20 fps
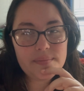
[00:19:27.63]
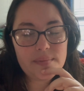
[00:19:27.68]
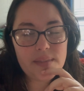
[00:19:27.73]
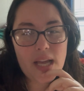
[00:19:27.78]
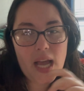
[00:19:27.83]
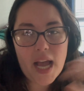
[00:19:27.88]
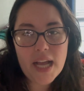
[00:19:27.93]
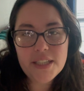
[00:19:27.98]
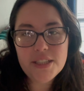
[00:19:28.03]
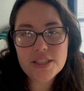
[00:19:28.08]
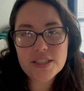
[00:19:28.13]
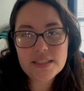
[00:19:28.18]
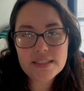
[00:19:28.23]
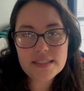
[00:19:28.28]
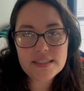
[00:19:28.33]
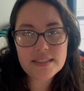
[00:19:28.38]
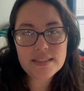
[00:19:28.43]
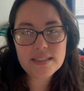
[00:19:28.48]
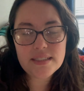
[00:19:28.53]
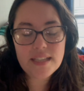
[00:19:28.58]
I
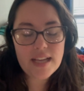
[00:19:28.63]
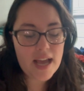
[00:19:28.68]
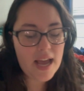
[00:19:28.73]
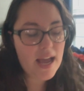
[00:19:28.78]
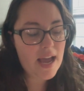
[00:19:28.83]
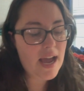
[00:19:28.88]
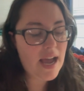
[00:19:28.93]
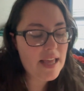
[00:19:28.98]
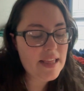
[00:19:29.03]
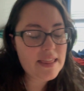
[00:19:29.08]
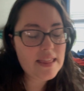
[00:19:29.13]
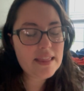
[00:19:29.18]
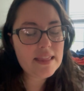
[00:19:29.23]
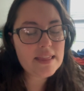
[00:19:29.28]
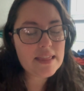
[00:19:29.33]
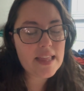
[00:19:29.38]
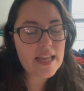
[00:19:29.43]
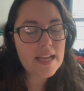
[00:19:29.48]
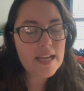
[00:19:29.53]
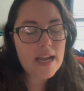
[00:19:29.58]

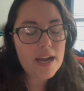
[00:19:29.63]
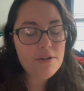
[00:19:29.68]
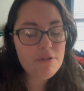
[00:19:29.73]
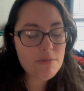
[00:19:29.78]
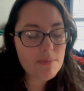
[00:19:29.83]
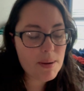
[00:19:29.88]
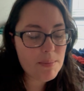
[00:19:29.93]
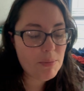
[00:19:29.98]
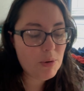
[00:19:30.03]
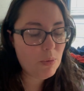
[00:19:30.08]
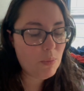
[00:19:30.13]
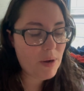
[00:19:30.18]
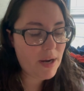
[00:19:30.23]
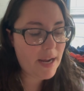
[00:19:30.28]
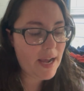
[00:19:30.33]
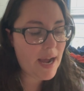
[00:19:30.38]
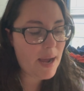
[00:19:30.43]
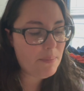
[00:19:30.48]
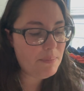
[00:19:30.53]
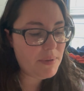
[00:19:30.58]
think I remember what
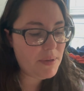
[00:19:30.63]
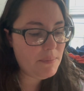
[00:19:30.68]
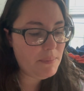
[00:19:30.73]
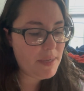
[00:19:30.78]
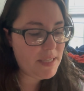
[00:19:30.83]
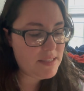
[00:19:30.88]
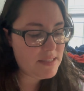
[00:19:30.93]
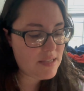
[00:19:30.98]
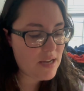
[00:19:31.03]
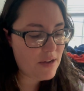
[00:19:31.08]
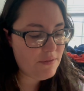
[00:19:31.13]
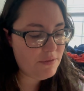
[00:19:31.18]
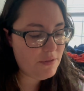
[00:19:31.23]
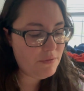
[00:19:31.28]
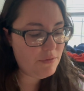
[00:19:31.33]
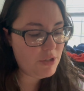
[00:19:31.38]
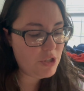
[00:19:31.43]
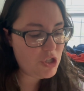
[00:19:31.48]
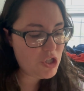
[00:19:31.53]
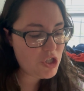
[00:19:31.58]
happened based off
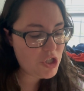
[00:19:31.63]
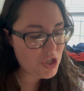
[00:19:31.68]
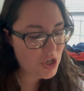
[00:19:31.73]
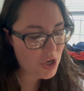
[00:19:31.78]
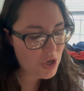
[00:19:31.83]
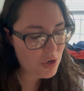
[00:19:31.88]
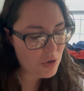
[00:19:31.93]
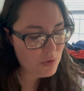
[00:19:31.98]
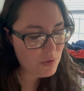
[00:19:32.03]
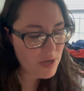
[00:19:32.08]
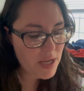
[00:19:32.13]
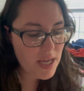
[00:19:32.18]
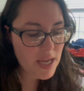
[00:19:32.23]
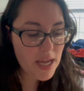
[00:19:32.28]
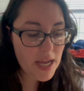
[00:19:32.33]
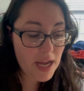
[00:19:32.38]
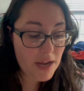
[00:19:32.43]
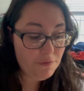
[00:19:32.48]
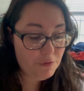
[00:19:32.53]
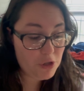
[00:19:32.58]
of the show.
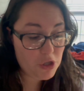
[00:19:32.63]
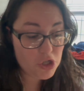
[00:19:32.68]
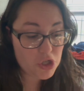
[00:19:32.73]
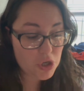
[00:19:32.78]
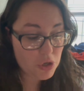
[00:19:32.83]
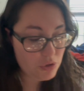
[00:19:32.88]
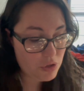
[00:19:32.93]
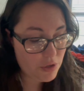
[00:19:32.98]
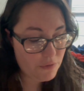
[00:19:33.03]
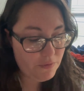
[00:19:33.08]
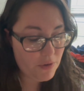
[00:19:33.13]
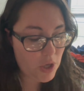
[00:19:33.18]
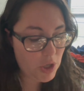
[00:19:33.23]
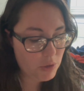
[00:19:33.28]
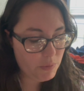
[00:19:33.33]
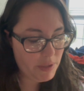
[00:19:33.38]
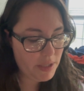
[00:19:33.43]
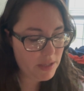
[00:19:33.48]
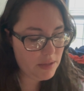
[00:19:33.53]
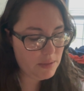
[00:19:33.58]
If the shows are
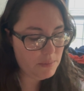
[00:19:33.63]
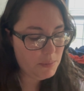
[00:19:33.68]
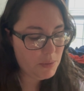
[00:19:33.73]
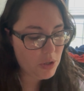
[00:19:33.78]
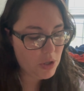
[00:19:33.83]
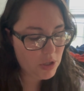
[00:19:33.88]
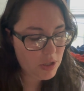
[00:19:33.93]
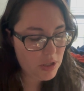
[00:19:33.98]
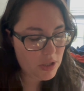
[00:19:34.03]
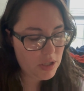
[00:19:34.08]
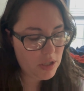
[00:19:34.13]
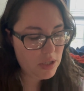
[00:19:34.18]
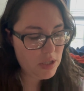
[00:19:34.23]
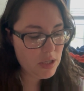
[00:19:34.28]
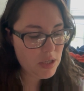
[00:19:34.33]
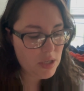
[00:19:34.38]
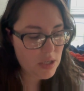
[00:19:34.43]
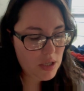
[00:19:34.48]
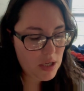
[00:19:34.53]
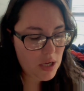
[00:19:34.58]
following the book
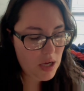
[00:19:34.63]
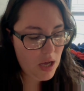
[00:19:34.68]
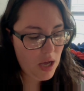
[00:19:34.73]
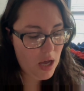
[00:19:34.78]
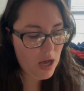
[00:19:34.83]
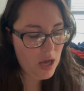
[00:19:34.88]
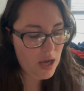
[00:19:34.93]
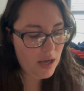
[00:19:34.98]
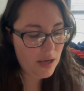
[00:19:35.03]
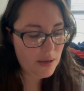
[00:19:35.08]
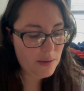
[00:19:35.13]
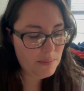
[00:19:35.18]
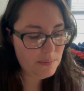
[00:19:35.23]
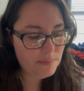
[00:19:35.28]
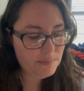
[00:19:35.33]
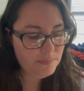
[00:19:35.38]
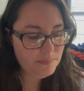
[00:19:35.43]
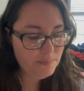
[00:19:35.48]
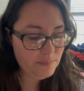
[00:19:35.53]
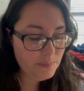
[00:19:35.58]

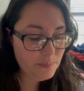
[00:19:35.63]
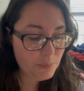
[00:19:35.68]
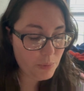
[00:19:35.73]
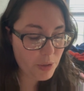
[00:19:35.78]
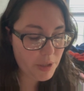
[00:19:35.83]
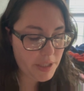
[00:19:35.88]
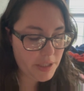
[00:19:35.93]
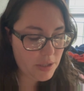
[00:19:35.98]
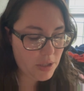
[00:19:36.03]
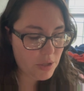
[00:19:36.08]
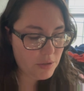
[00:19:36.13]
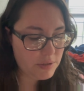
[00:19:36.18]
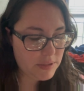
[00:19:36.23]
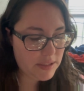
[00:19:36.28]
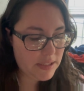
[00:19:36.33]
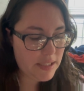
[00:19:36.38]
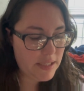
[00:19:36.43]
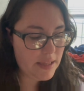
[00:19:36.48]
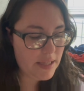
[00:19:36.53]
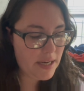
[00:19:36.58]
pretty
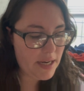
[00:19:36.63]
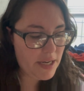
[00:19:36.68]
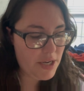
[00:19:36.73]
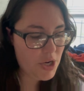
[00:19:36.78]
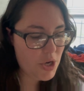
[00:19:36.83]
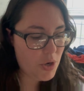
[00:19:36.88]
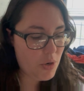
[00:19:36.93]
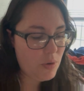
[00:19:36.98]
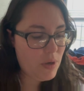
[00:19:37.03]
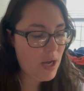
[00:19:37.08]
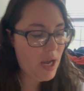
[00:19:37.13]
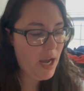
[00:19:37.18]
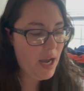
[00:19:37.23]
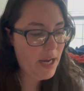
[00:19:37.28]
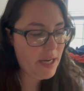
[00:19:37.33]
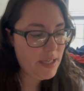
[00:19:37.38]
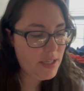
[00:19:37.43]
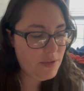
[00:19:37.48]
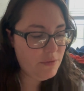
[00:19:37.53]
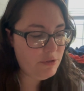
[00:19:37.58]
closely, then I know
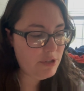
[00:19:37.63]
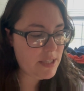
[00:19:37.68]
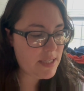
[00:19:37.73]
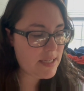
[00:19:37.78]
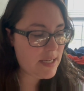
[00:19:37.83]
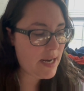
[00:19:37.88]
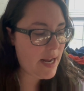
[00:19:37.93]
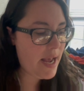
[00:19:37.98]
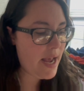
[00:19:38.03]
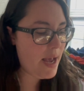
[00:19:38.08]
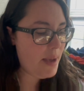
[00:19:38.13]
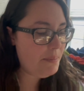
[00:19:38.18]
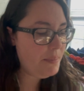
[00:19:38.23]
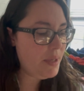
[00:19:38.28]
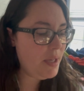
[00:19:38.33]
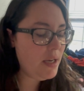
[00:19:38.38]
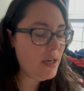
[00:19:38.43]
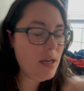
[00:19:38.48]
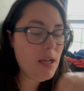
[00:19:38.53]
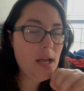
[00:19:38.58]
kind of what's gonna
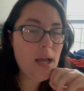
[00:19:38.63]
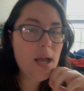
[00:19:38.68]
happen.